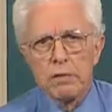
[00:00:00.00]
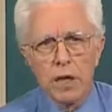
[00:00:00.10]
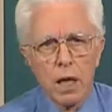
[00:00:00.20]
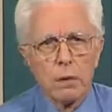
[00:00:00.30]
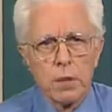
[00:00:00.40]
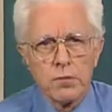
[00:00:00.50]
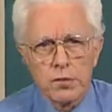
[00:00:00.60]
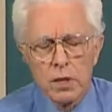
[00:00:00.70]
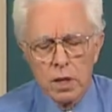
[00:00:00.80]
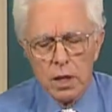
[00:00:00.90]
of
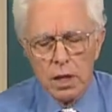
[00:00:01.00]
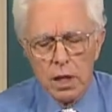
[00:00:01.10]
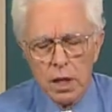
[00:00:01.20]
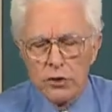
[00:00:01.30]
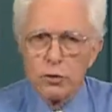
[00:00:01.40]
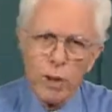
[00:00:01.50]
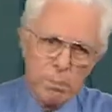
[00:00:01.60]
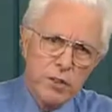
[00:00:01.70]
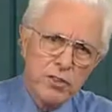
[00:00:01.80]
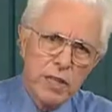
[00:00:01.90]
elements to
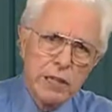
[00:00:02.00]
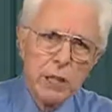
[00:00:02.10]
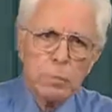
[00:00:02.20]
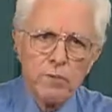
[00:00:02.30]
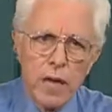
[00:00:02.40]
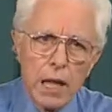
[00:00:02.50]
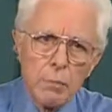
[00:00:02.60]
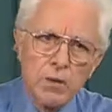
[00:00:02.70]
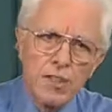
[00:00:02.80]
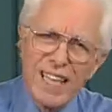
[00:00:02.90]
represent a group of
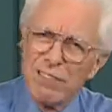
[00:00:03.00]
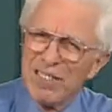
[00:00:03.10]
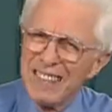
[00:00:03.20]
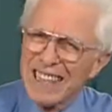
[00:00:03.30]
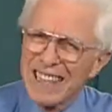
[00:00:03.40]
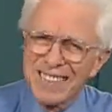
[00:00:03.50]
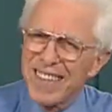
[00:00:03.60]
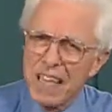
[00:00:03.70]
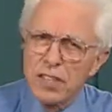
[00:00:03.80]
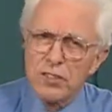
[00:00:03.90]
elements that have little
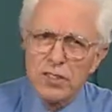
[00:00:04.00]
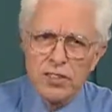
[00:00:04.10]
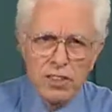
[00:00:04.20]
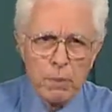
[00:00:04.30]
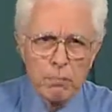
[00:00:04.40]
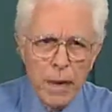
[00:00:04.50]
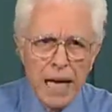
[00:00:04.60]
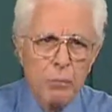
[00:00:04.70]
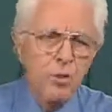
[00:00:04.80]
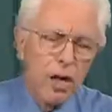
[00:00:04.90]
tendency to
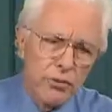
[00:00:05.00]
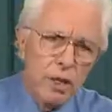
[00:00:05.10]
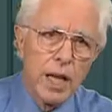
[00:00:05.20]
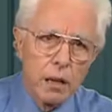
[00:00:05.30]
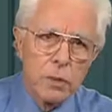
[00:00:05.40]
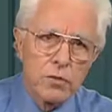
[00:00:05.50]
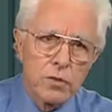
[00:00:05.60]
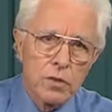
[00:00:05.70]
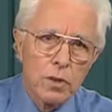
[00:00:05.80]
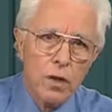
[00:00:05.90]
combine with other
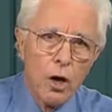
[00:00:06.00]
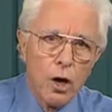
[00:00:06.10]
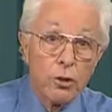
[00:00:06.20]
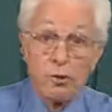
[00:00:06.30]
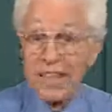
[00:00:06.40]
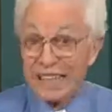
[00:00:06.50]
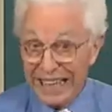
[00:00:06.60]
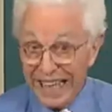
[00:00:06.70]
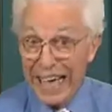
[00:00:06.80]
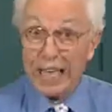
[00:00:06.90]
elements, although they
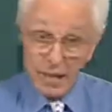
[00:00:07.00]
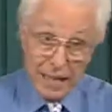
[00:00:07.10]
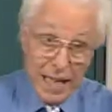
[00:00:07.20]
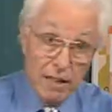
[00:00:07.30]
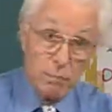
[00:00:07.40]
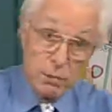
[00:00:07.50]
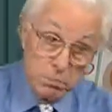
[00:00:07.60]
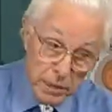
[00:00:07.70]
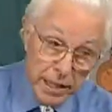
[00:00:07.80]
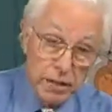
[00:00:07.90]
can and have
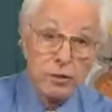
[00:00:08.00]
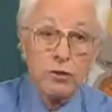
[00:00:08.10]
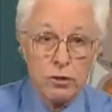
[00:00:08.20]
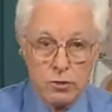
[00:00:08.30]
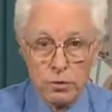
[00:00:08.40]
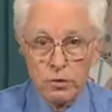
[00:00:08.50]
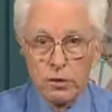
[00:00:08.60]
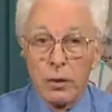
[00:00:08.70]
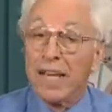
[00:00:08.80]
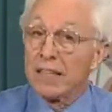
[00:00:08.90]
been made to do
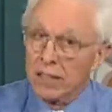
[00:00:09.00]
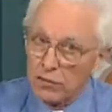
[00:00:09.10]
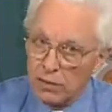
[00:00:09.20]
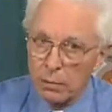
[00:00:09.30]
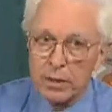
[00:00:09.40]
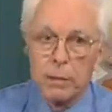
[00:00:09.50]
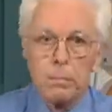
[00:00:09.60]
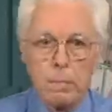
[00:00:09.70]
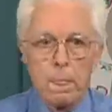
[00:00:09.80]
so, at least some of them.